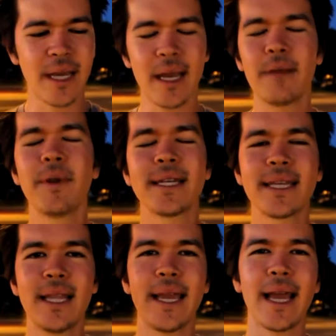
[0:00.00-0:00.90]

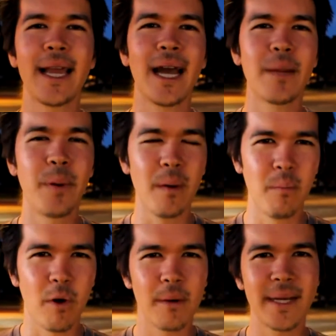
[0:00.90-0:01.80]
realized that like I gotta
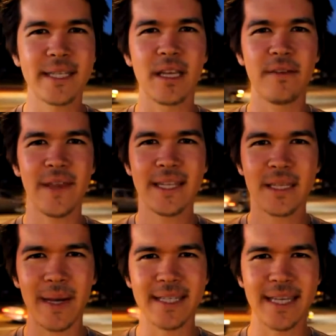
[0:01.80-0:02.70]
put more of myself
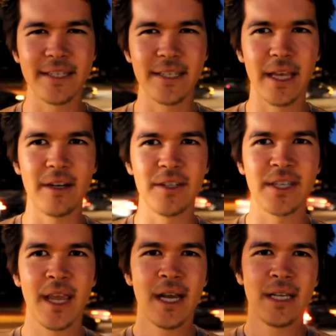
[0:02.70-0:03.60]
into my sales
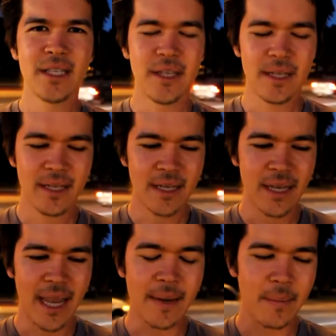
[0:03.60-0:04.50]
letters,
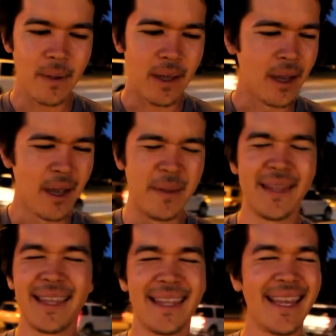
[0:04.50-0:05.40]
and
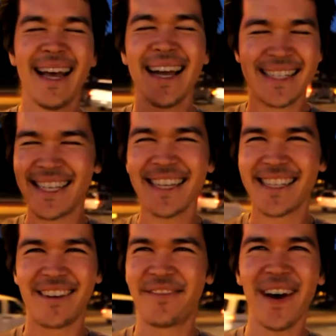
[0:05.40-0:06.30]
sales
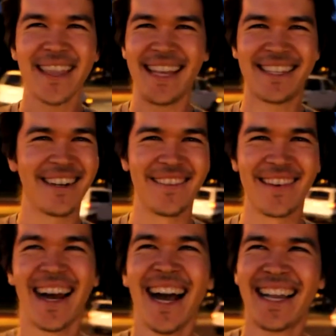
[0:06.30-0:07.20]
letter, fuck that term,
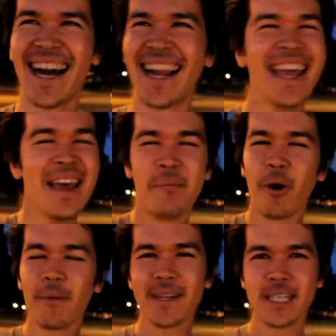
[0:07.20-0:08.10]
God,
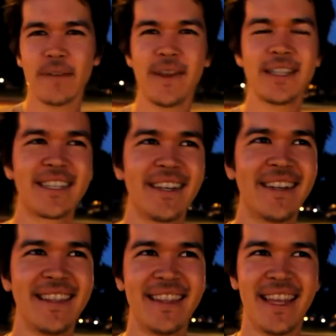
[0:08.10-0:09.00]
more of myself
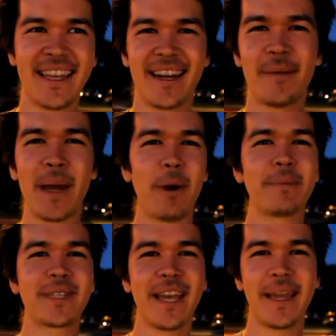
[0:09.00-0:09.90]
into like on my
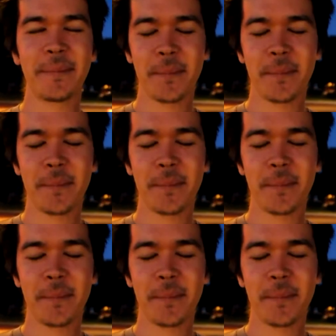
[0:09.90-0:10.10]
website,